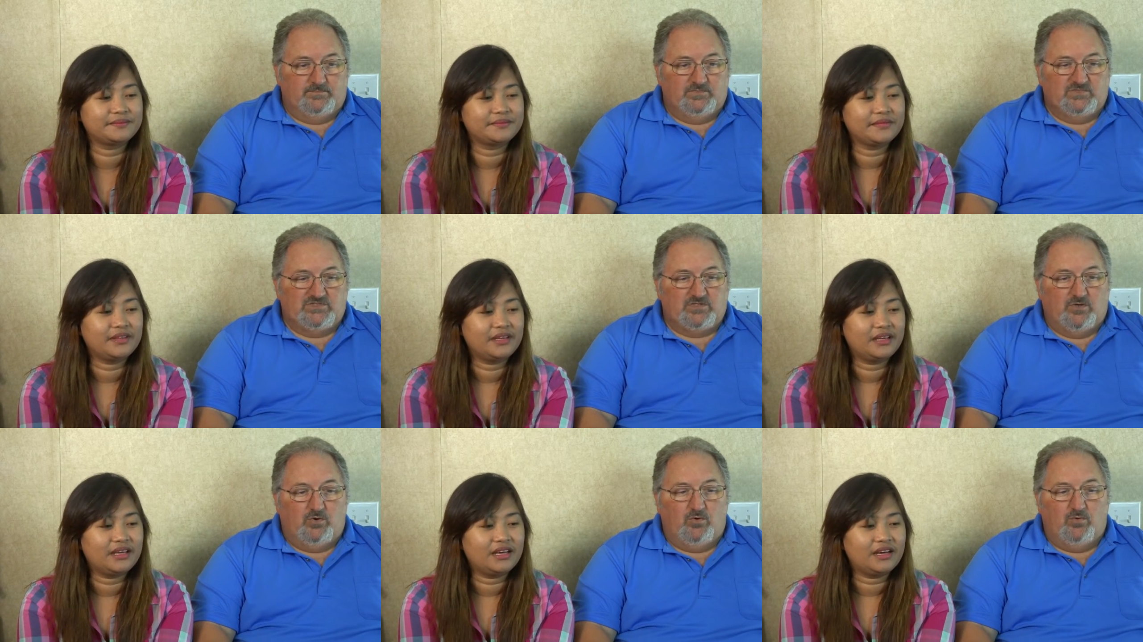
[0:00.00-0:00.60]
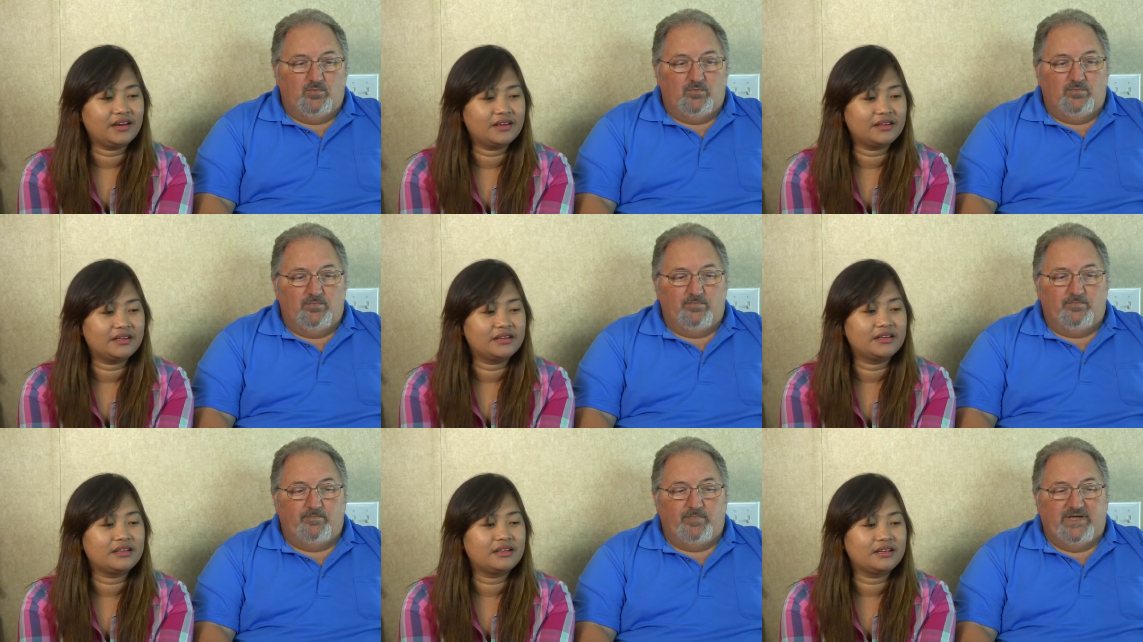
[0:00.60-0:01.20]
Speaker 1: So
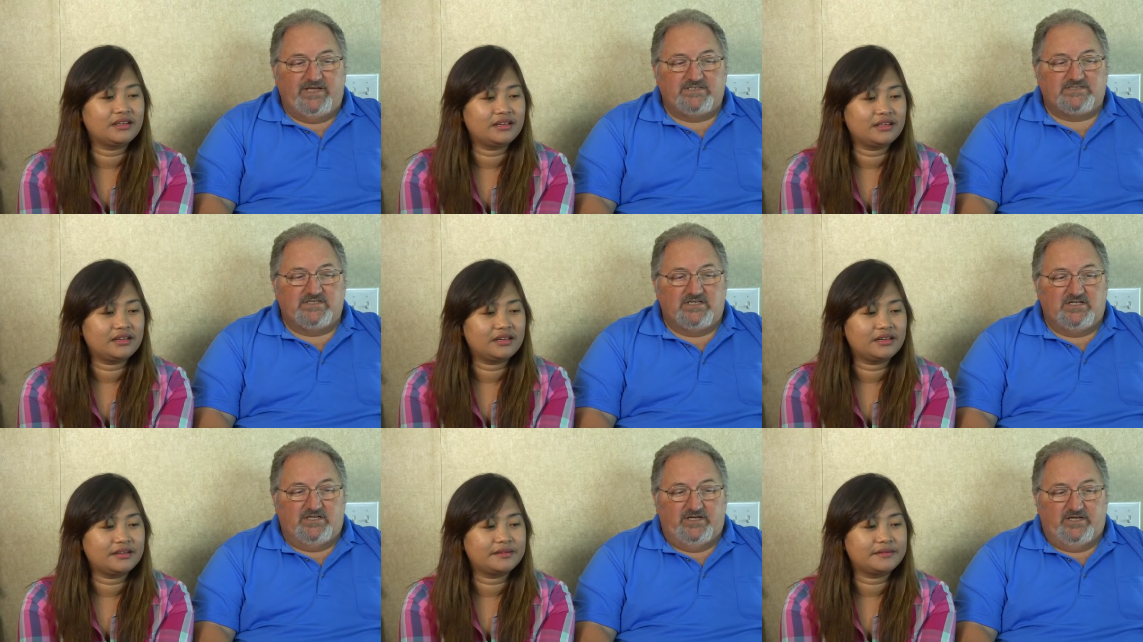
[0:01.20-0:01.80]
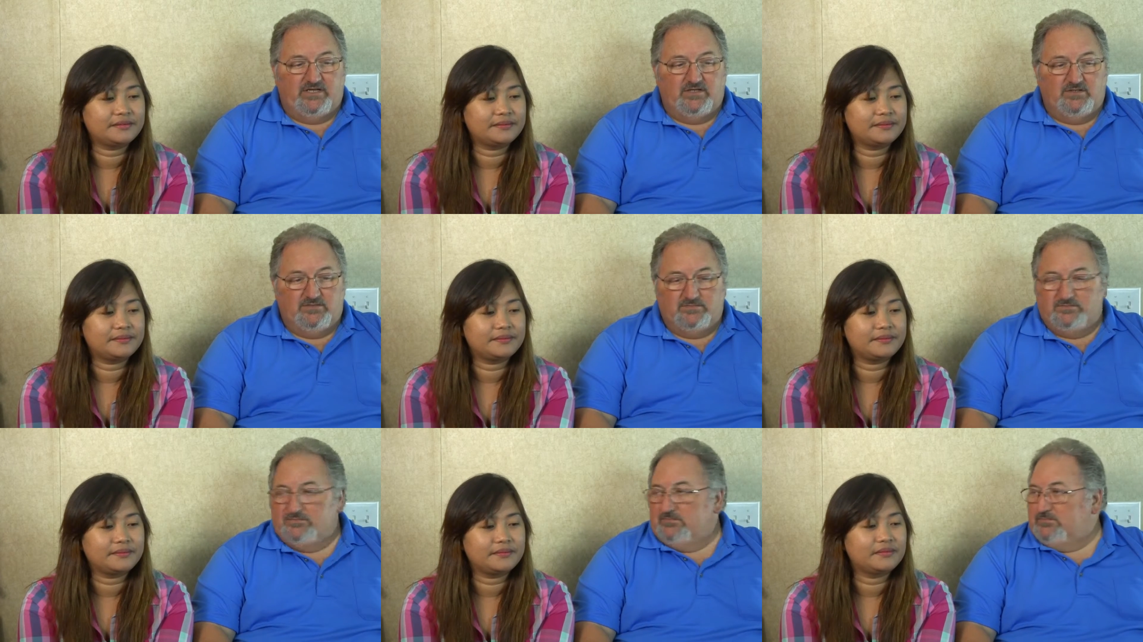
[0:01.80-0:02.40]
basically.
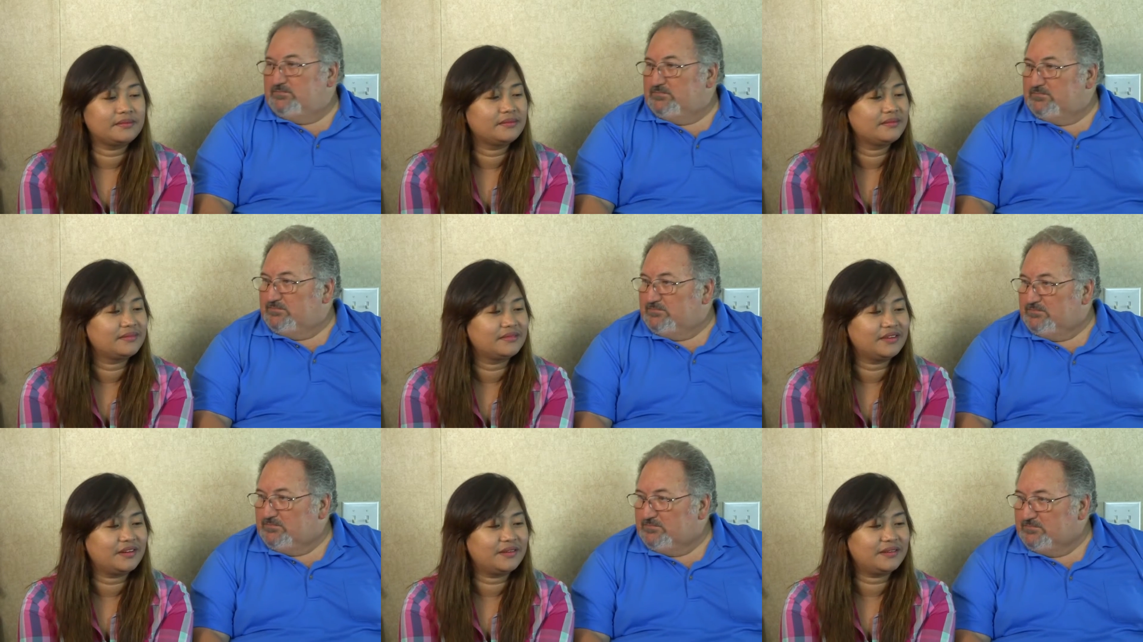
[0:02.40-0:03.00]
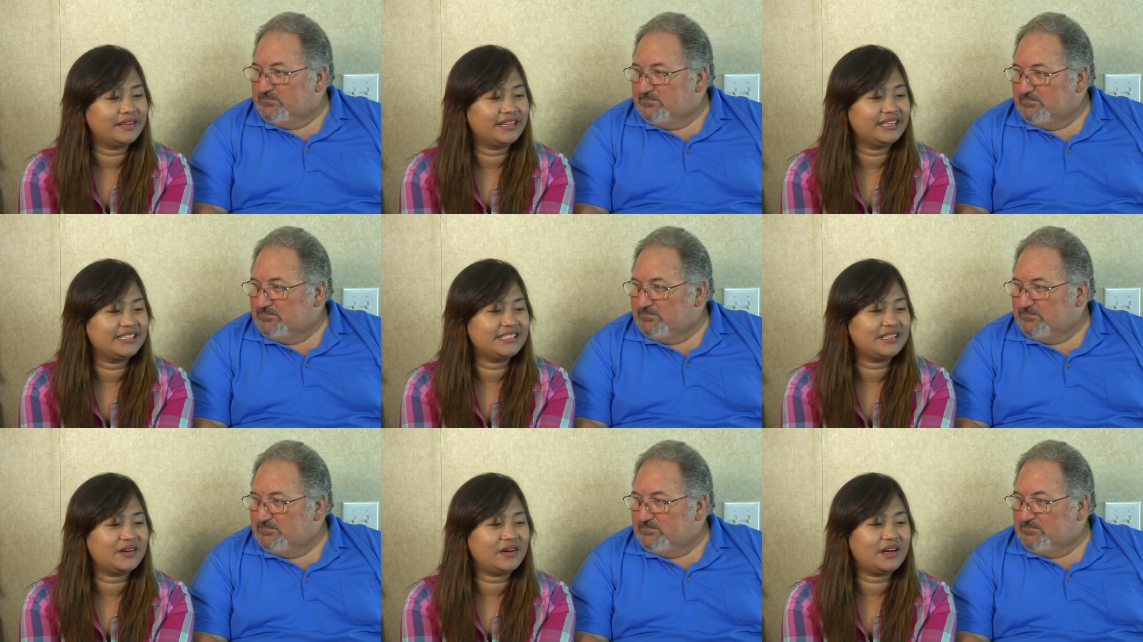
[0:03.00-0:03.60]
Speaker 2: Okay,
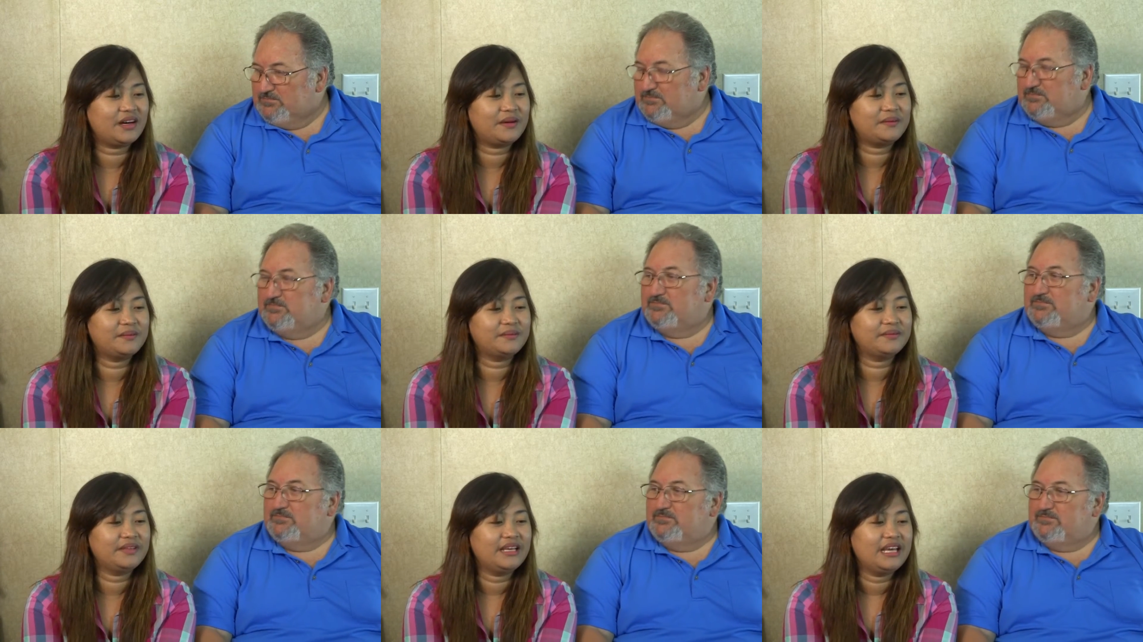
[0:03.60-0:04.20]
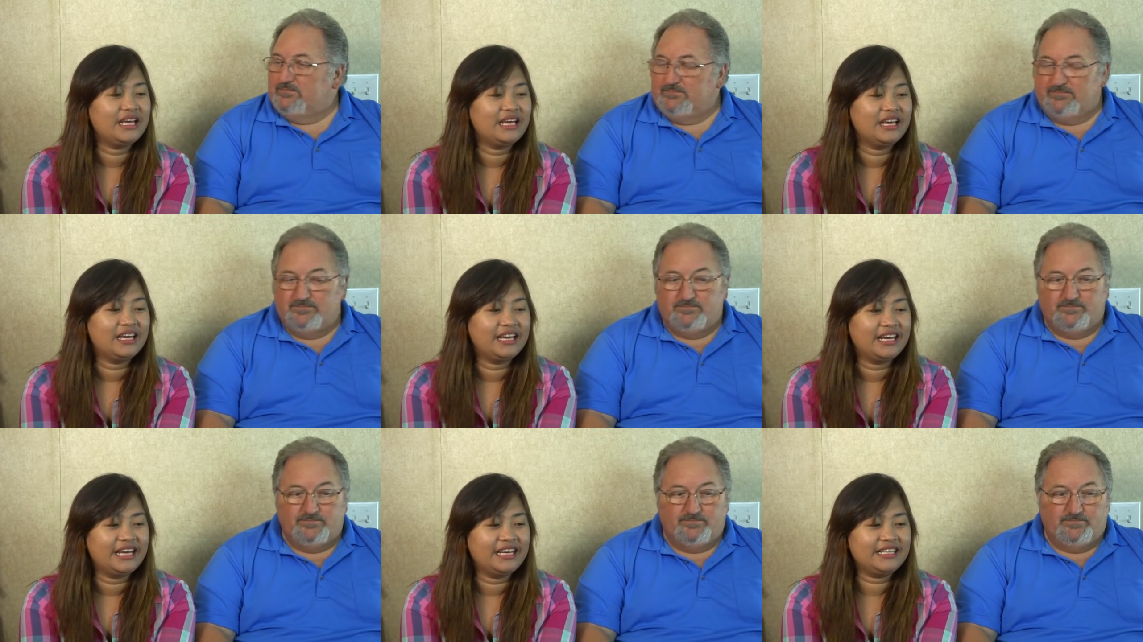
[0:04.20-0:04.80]
so um,
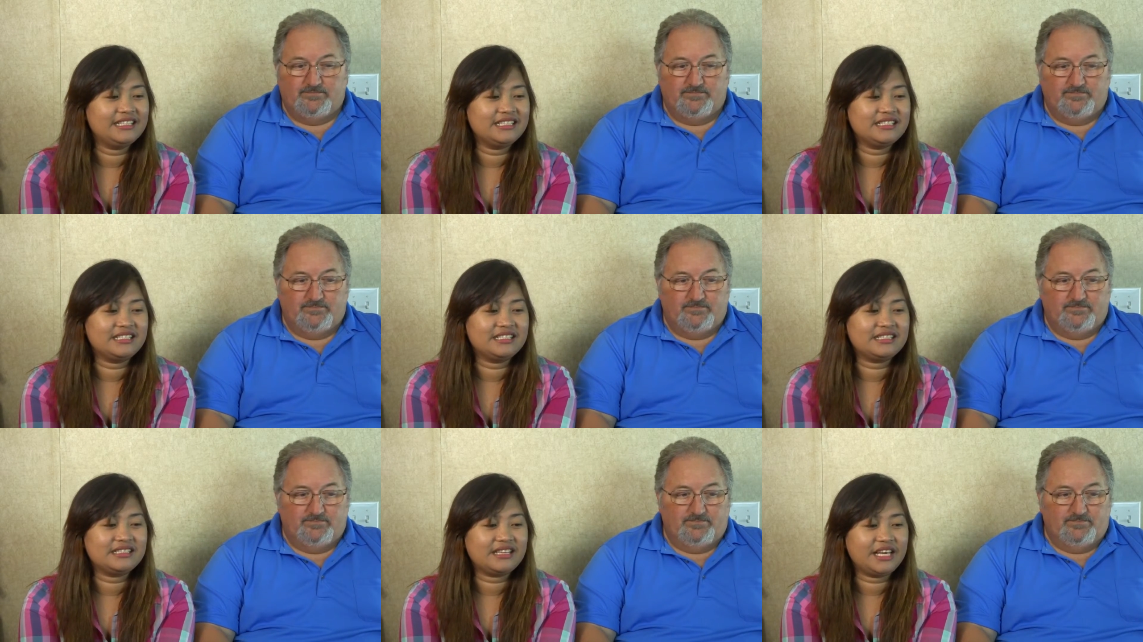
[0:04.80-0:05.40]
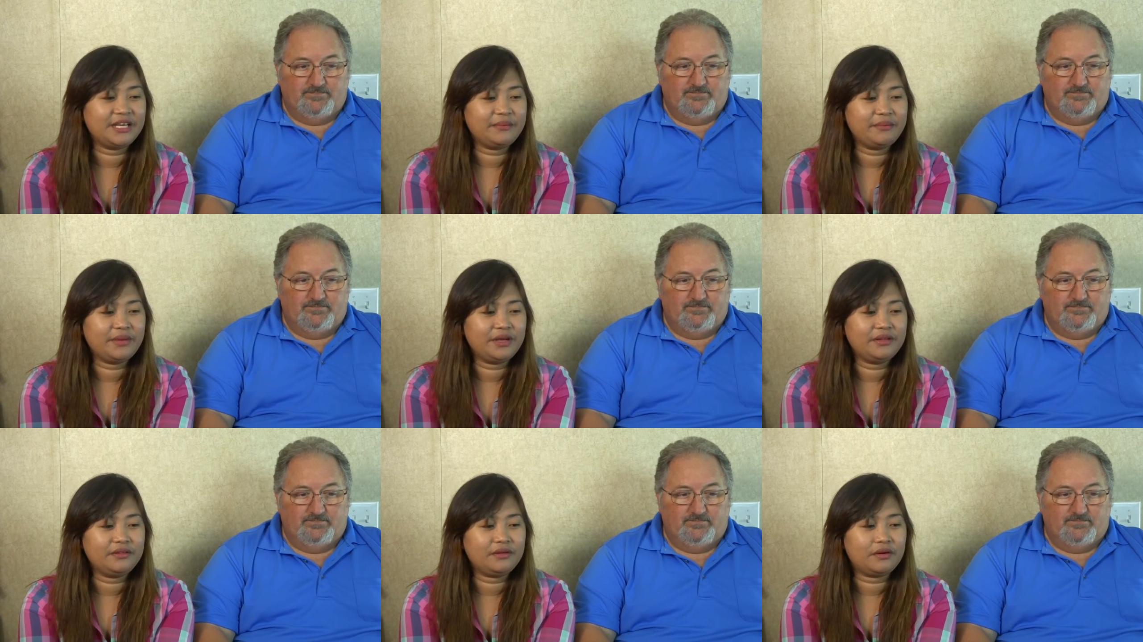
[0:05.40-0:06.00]
it is a statement